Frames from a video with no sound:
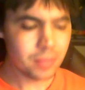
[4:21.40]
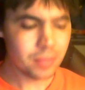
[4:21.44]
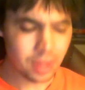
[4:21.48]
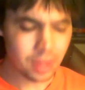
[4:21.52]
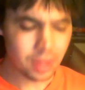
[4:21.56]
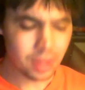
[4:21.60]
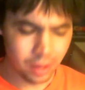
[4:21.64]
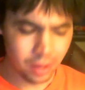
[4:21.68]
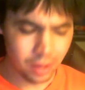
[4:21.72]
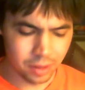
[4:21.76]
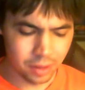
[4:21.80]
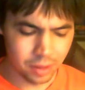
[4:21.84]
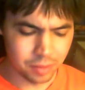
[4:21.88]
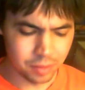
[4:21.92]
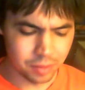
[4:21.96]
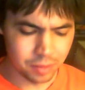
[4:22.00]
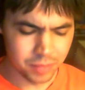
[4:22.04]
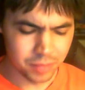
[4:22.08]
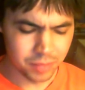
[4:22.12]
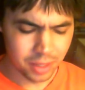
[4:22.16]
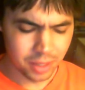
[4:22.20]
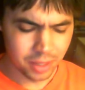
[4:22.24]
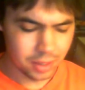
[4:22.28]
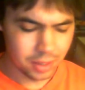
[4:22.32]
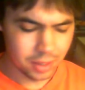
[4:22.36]
Um,
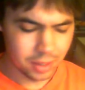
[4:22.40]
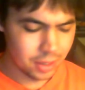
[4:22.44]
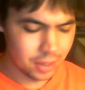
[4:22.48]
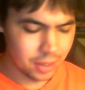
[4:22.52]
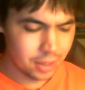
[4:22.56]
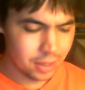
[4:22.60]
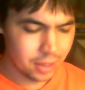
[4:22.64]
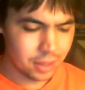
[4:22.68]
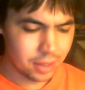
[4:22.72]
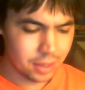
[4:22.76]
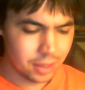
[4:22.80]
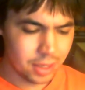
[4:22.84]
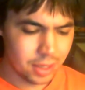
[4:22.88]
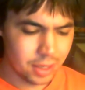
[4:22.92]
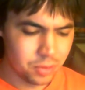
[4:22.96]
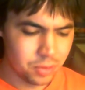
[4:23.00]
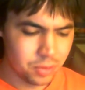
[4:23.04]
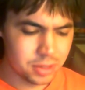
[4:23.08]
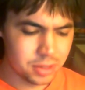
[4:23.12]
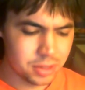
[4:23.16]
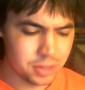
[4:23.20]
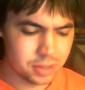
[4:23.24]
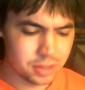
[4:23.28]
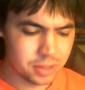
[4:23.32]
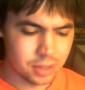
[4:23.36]
he
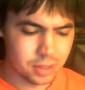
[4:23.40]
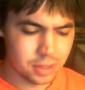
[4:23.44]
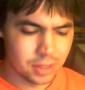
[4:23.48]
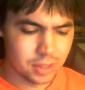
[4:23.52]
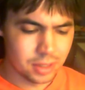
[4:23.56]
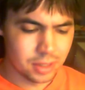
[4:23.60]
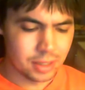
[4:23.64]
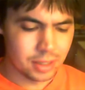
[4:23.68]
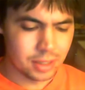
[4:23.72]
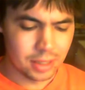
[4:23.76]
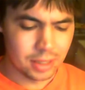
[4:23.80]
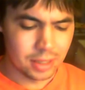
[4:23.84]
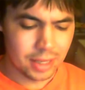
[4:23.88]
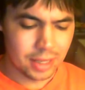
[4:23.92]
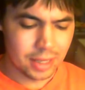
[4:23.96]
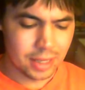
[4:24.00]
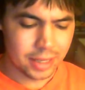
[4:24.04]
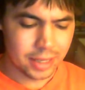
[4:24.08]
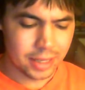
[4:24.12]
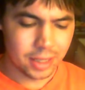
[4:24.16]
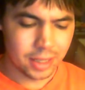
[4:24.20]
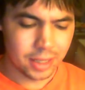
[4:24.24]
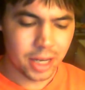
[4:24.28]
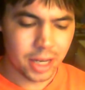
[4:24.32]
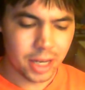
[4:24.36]
was a lot
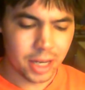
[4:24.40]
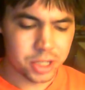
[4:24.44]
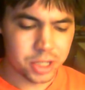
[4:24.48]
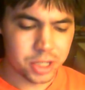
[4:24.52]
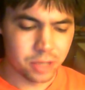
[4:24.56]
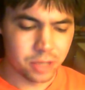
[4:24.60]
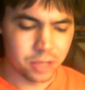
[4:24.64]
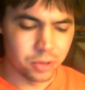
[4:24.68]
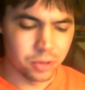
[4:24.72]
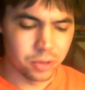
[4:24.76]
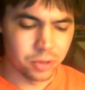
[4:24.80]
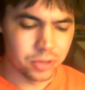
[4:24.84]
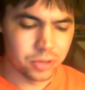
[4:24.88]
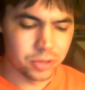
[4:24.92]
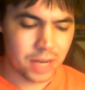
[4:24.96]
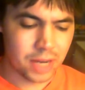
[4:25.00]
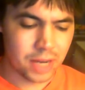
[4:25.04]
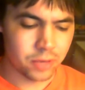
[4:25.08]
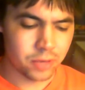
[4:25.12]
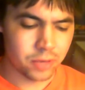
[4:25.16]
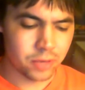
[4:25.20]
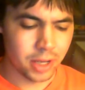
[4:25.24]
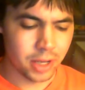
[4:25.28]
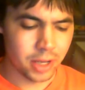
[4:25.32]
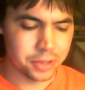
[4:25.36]
like a lot of generals
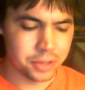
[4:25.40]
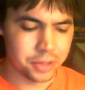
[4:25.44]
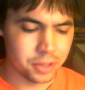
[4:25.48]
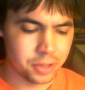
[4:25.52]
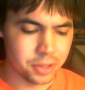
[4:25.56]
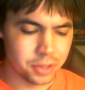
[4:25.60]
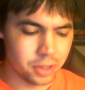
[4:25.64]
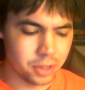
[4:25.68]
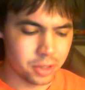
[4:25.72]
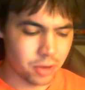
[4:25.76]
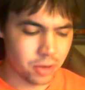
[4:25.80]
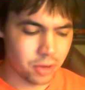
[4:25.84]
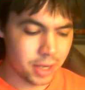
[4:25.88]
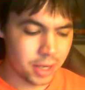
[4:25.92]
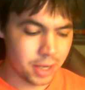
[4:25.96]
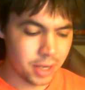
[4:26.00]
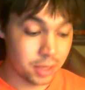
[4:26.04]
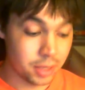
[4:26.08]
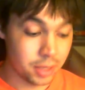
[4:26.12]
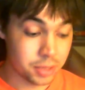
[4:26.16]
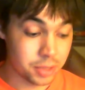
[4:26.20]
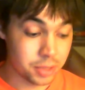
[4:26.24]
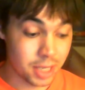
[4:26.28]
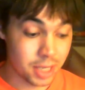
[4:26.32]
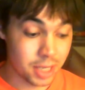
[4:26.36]
after Alexander the Great. He
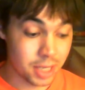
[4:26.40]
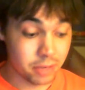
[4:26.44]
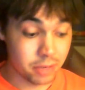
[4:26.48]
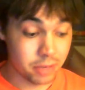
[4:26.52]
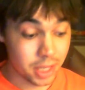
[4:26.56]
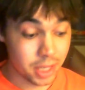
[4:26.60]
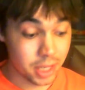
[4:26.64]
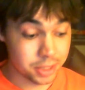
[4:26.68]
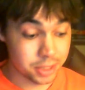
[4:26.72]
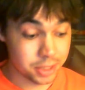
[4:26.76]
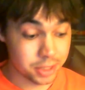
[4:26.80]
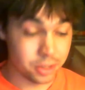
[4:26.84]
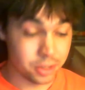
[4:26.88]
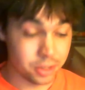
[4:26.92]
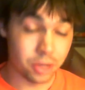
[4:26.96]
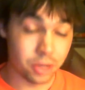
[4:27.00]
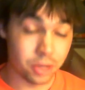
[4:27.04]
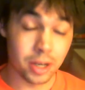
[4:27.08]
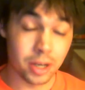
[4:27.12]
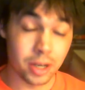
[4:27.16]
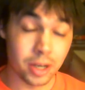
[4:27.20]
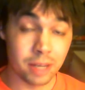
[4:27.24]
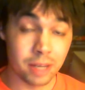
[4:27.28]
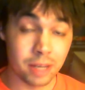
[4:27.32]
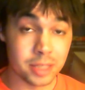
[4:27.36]
was kind of an Alexander the
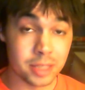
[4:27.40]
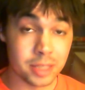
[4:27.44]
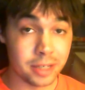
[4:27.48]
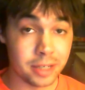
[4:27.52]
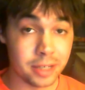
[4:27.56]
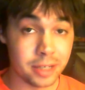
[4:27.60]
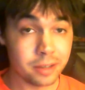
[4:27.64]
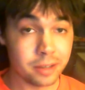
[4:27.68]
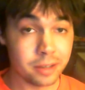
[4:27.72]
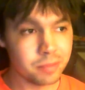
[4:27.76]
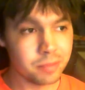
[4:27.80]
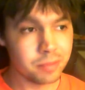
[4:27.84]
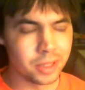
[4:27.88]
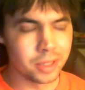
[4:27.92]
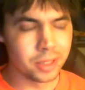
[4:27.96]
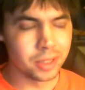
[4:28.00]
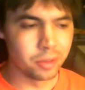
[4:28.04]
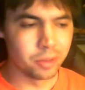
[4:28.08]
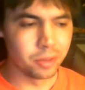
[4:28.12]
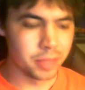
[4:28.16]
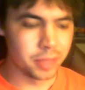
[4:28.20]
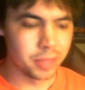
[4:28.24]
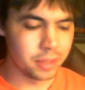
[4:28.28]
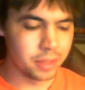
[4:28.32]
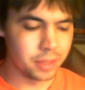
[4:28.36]
Great imitator, a little
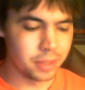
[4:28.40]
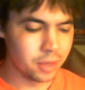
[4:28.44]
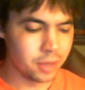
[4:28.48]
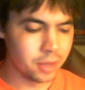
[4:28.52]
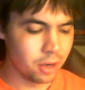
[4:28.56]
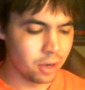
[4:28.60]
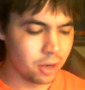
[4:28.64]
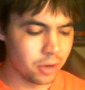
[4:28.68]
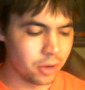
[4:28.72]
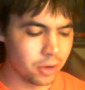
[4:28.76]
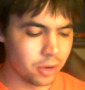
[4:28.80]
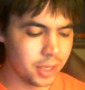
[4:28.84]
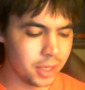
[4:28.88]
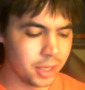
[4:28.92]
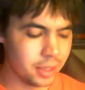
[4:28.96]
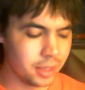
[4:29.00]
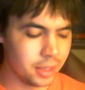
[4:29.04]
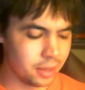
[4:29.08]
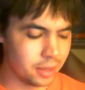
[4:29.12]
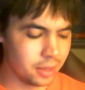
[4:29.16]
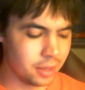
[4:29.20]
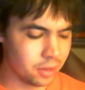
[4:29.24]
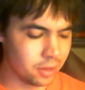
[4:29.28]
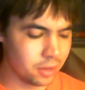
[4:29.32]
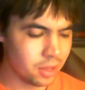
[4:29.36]
bit, or
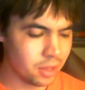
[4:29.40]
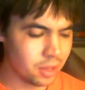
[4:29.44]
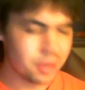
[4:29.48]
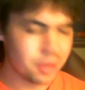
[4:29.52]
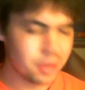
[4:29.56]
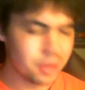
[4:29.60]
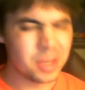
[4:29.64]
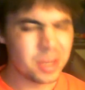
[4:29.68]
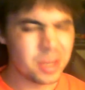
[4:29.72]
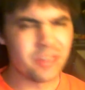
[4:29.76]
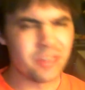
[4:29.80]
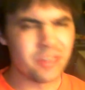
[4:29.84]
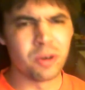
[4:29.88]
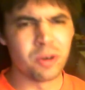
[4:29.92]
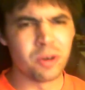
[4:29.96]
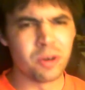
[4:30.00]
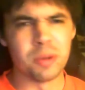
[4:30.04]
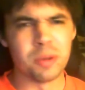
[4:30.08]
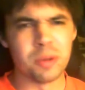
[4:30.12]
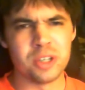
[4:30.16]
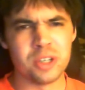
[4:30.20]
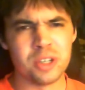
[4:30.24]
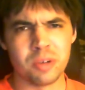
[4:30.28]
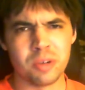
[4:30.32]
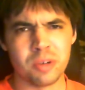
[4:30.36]
every Roman
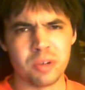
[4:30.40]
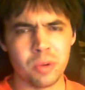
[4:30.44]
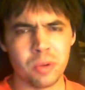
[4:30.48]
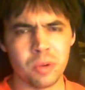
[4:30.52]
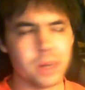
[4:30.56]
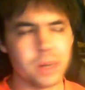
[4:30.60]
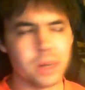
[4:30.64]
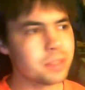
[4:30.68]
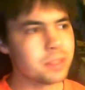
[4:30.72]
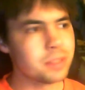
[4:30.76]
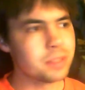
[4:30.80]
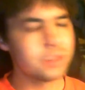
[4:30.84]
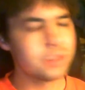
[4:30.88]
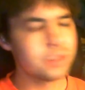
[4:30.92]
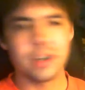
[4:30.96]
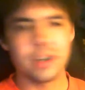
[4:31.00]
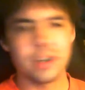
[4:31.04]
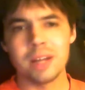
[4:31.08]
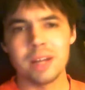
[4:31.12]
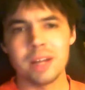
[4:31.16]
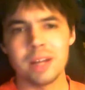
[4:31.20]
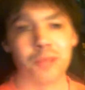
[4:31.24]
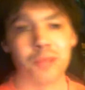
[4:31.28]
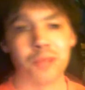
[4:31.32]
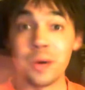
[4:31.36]
general was. I'm sorry,
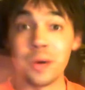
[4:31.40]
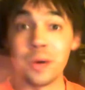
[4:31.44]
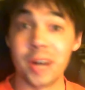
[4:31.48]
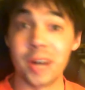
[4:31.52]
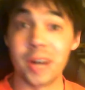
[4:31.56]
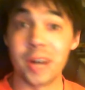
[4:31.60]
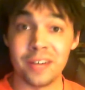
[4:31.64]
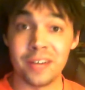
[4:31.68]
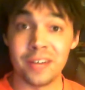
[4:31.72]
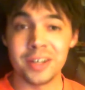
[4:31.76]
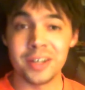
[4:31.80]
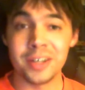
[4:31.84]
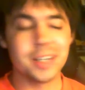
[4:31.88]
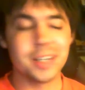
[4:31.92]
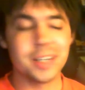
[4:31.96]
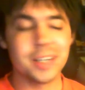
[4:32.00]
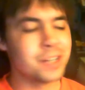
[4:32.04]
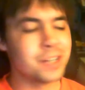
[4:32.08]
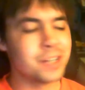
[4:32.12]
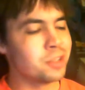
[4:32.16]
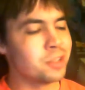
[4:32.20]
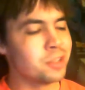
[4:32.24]
I'm going off on a tangent.